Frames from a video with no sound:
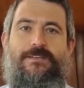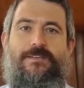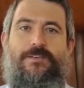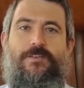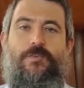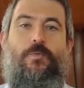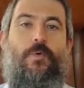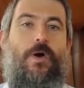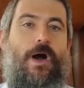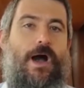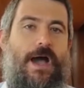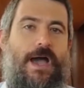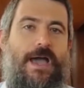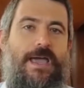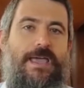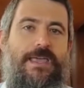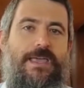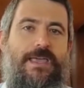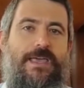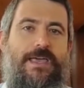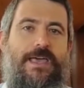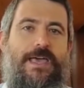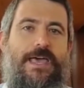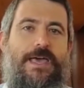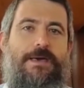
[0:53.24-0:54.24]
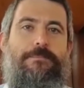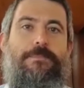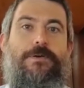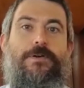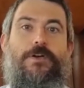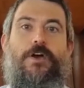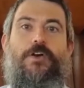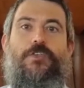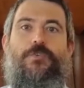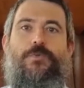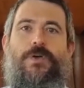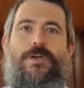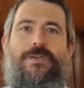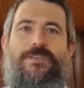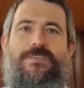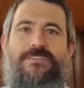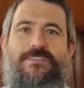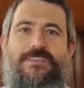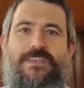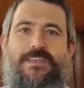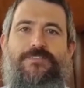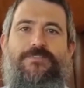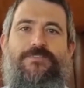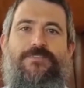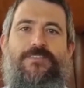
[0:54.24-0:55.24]
Why? Because we're a
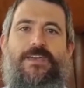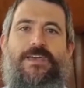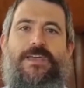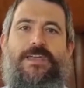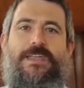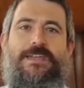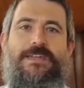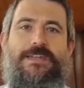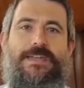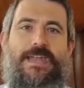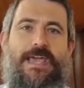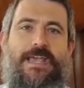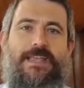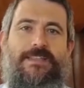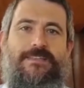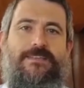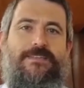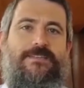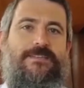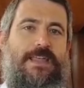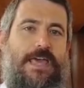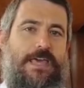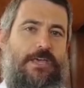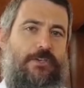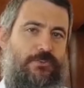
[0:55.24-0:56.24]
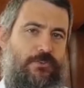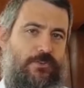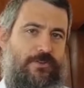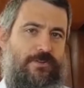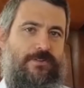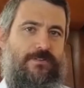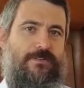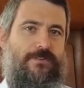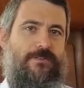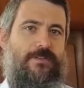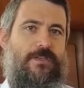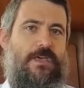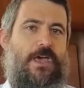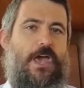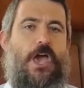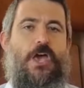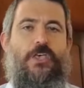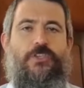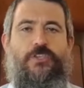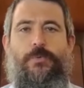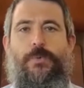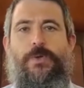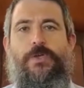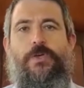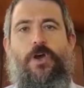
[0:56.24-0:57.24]
stiff-necked nation.
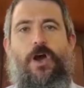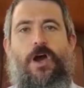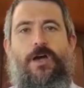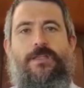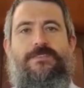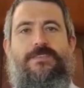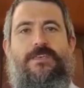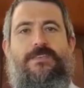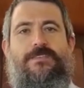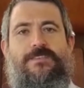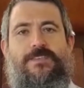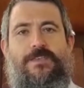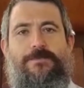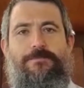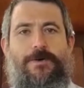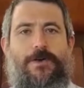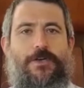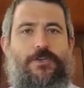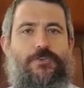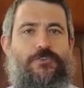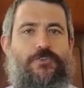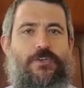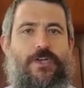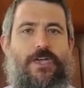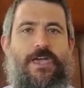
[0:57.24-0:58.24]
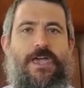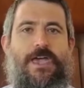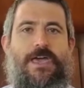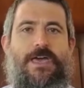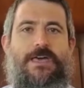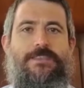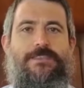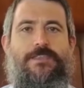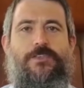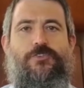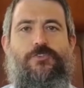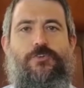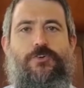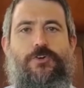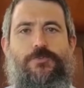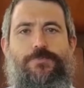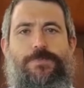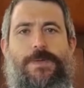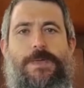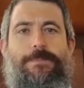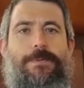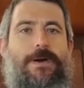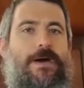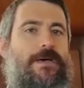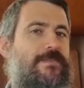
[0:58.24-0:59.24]
So when God says to Moshe that the Jewish
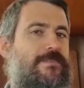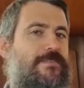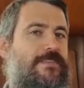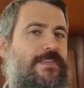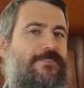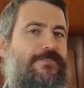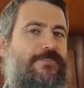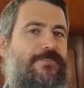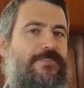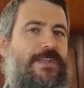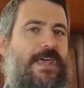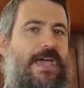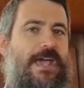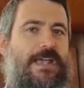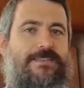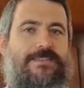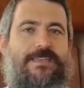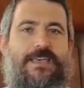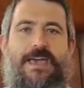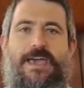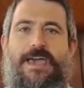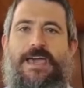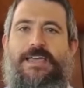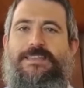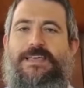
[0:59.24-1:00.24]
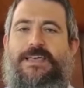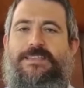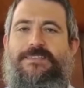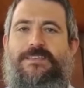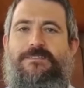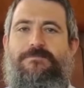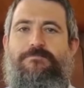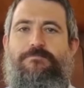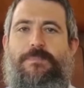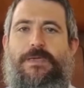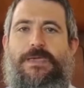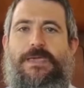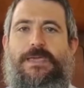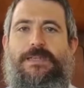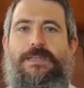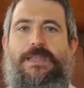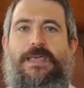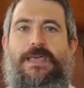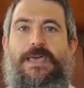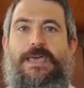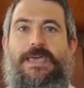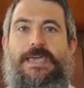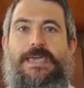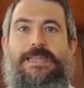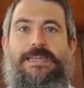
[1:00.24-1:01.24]
people are stiff-necked, it doesn't mean
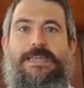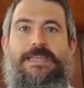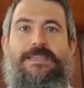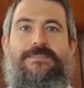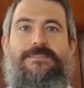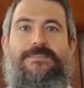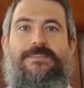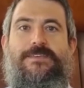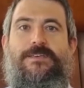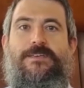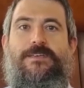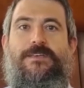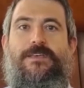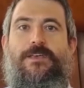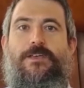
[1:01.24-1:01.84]
he needs to